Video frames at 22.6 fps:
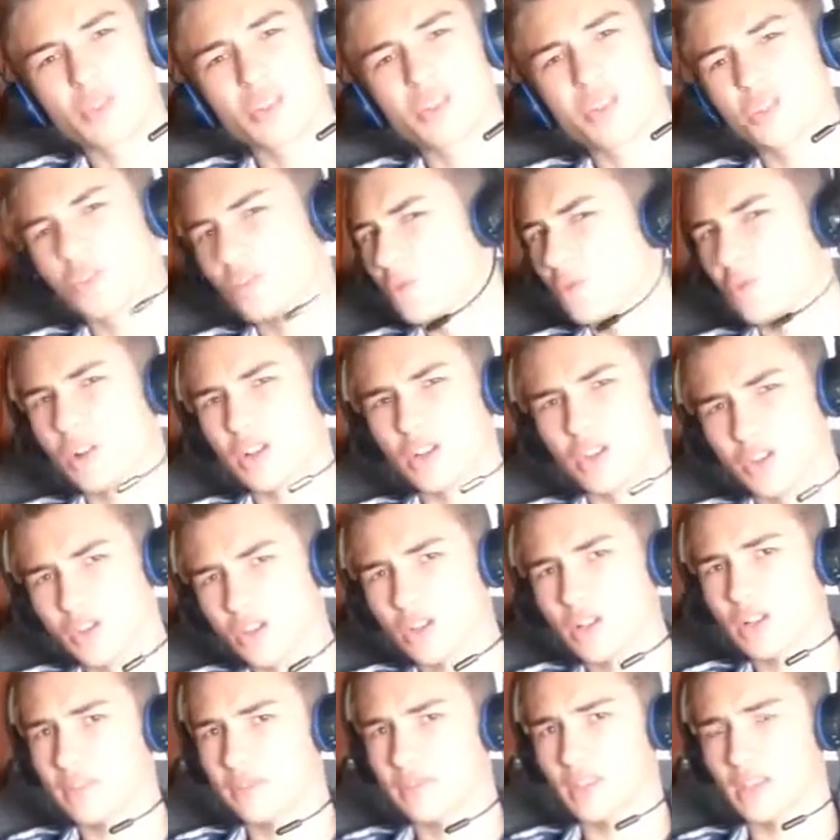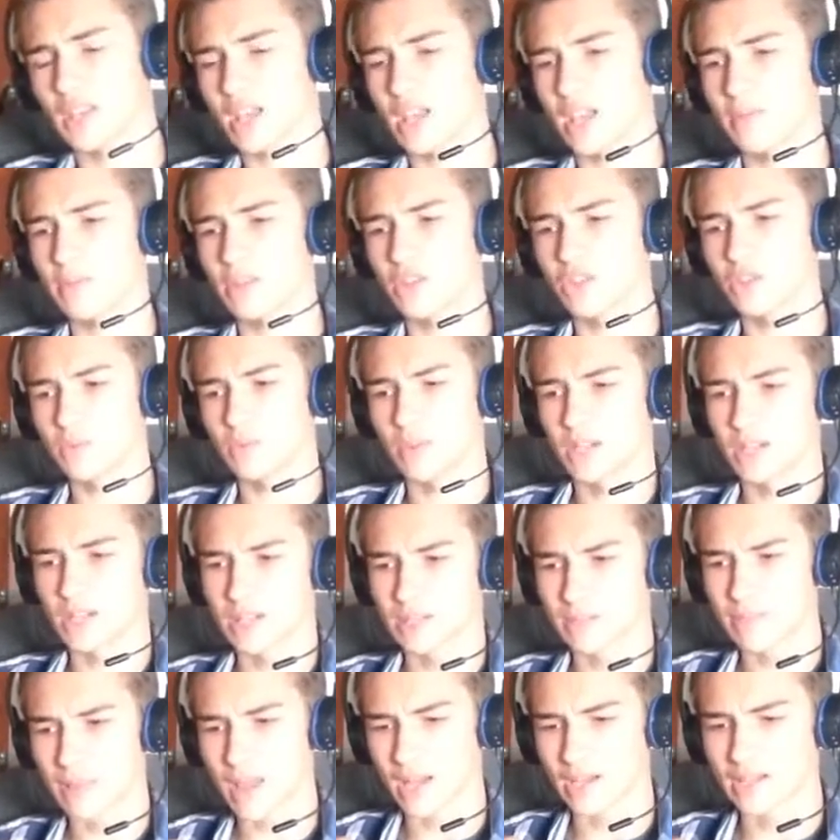aren't so good of the game as you would
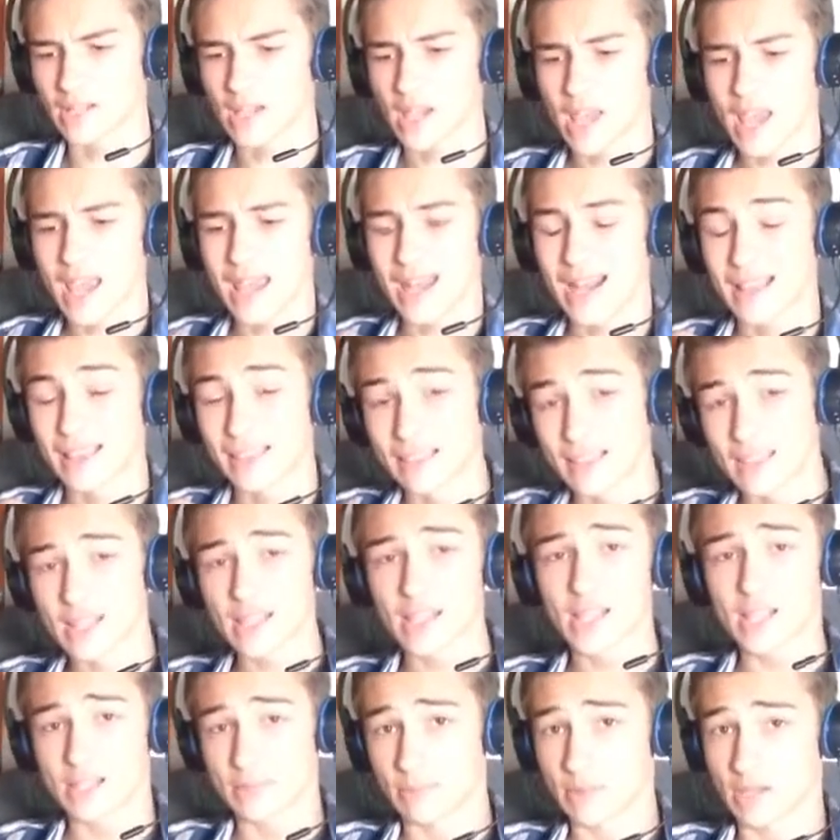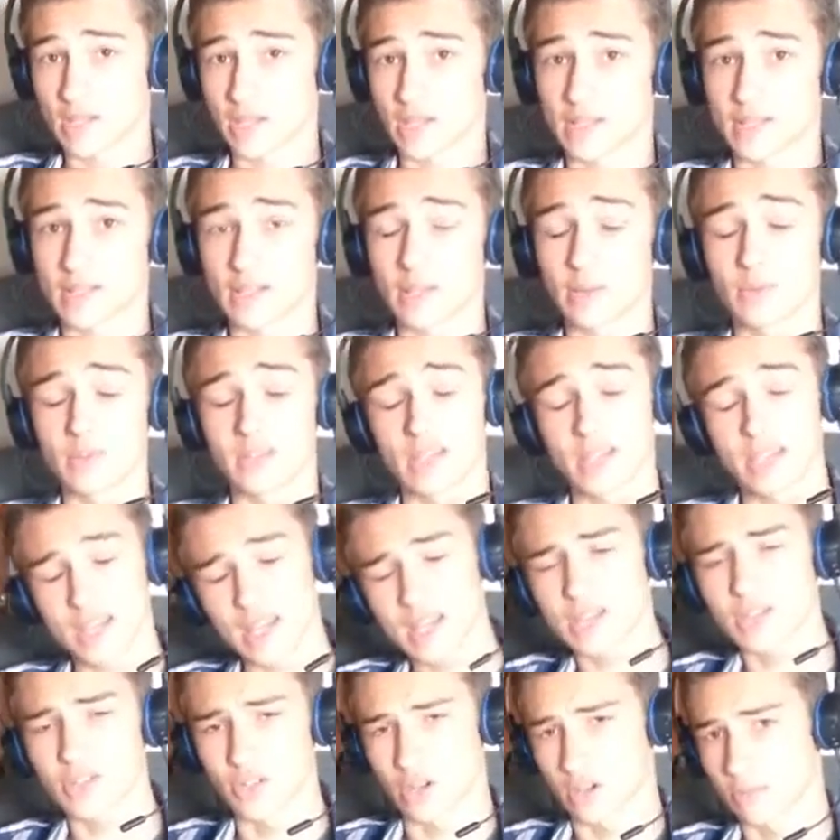expect. And I think that's because it was a
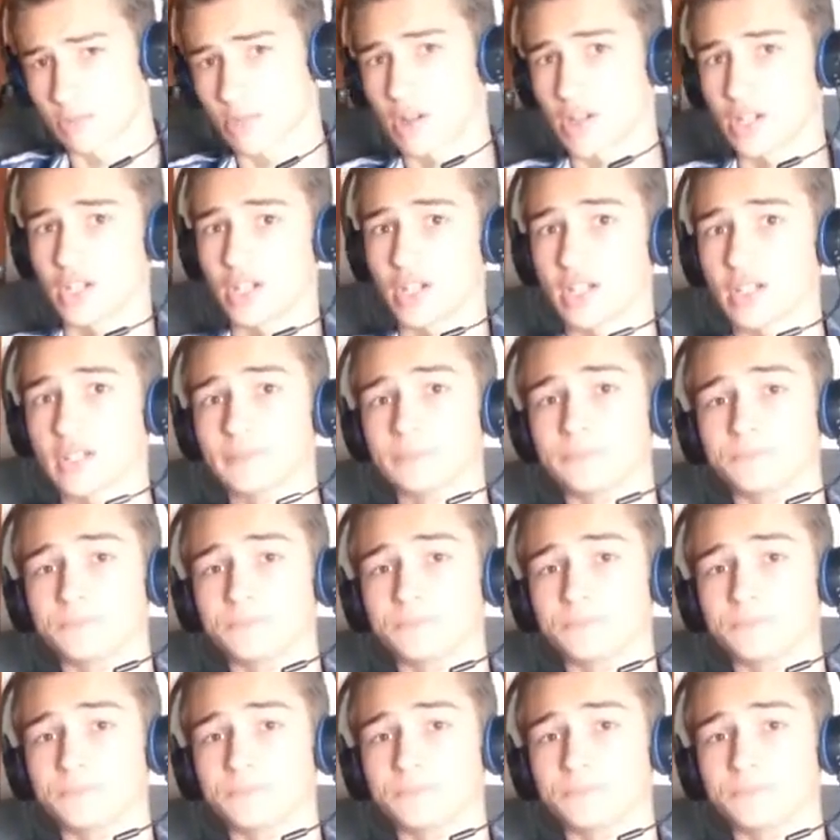Kickstart project.